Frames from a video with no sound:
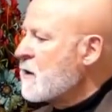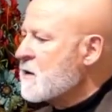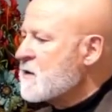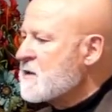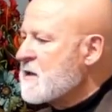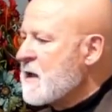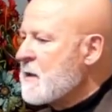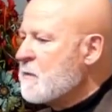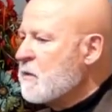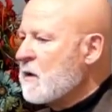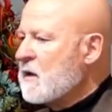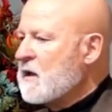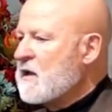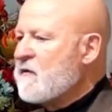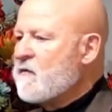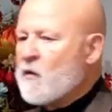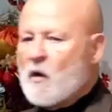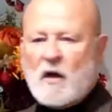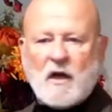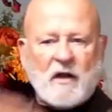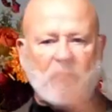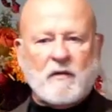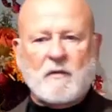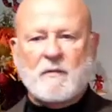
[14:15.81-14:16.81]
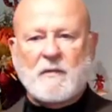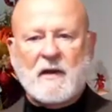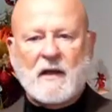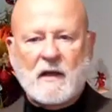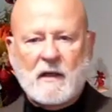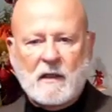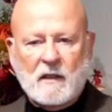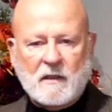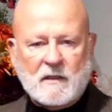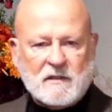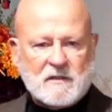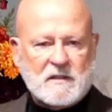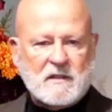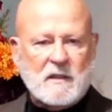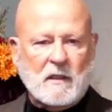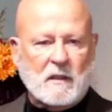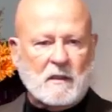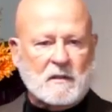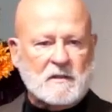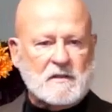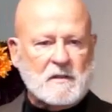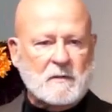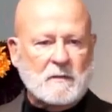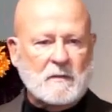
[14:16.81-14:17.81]
they believe what everybody else
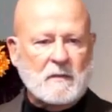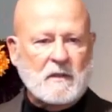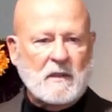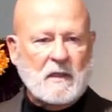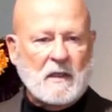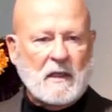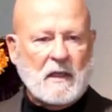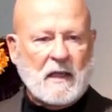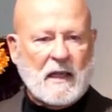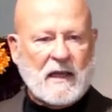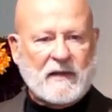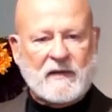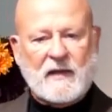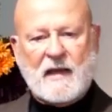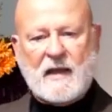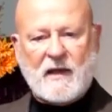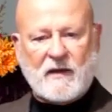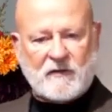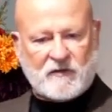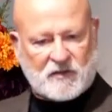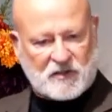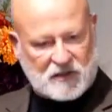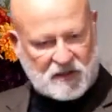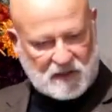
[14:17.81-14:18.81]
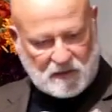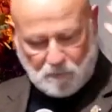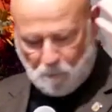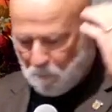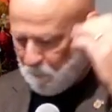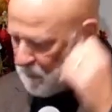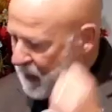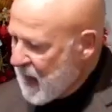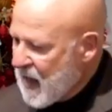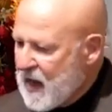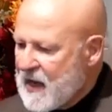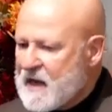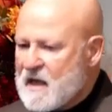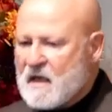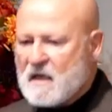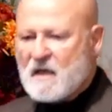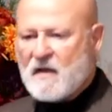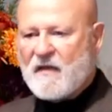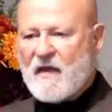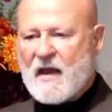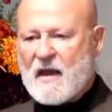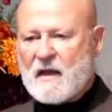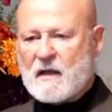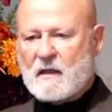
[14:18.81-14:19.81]
tells them, and they have just buy into
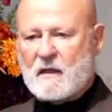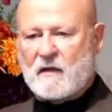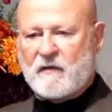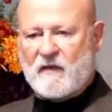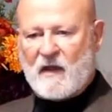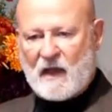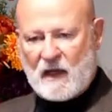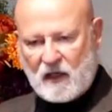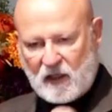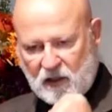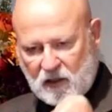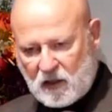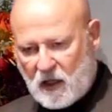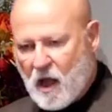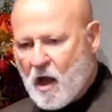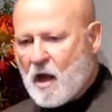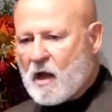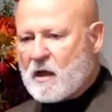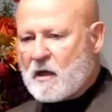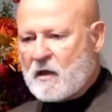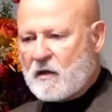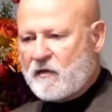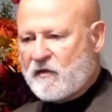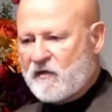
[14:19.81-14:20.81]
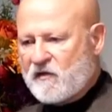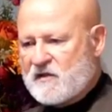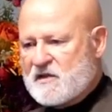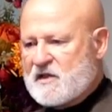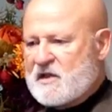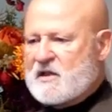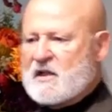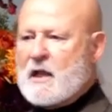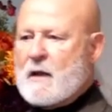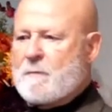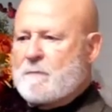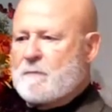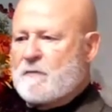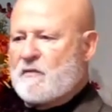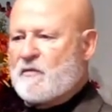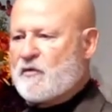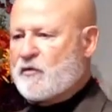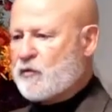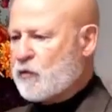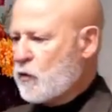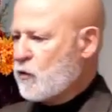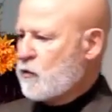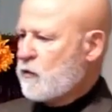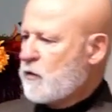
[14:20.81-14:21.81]
that, and they lockstep
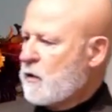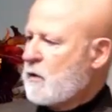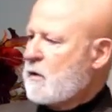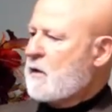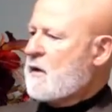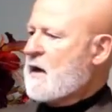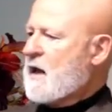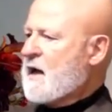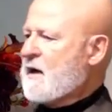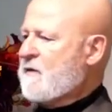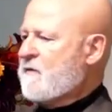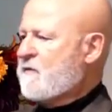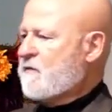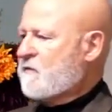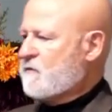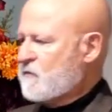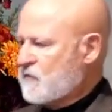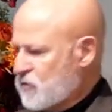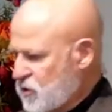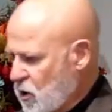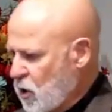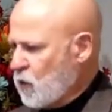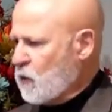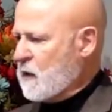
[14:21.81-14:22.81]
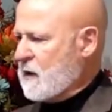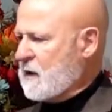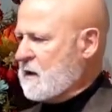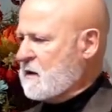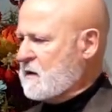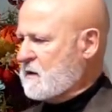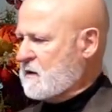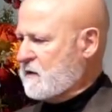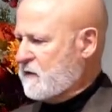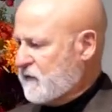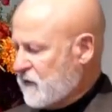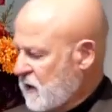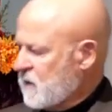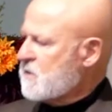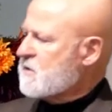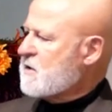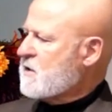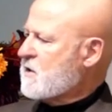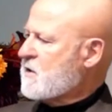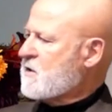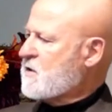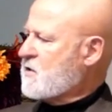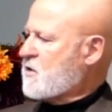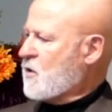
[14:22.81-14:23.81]
through their life knowing this
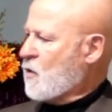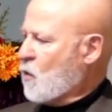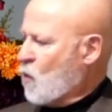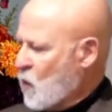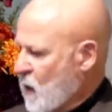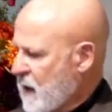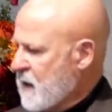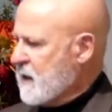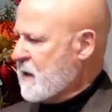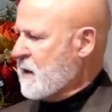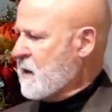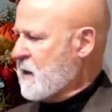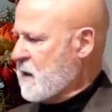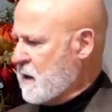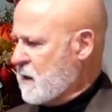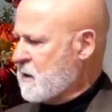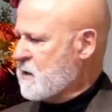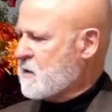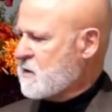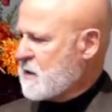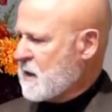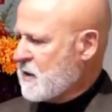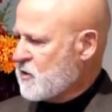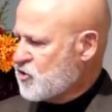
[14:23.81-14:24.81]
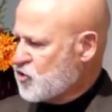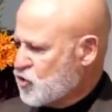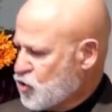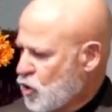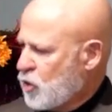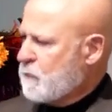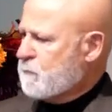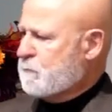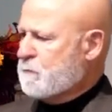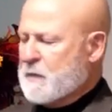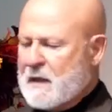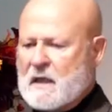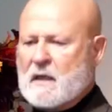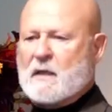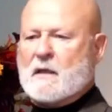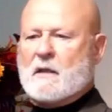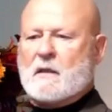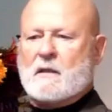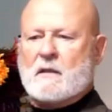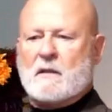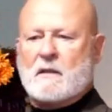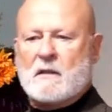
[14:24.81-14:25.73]
is the way it is and should be.